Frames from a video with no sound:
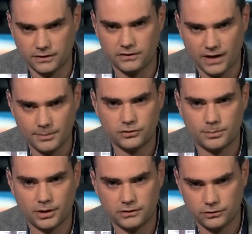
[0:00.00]
that the damage that
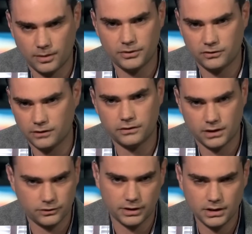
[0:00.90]
President Trump has done to the
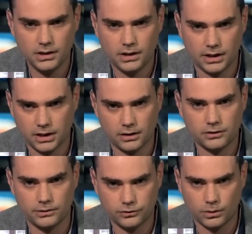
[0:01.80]
country on a
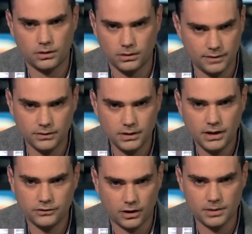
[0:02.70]
character and rhetorical level
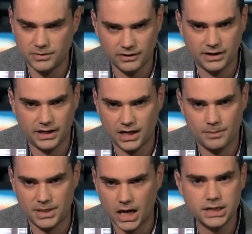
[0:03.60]
has already been done and
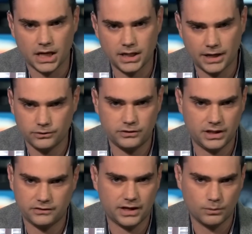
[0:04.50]
cannot be undone. I don't see it
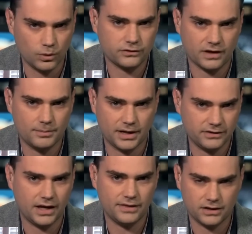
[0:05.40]
as getting worse day by
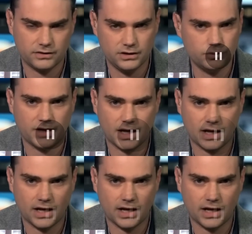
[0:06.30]
day. That is the news. And that's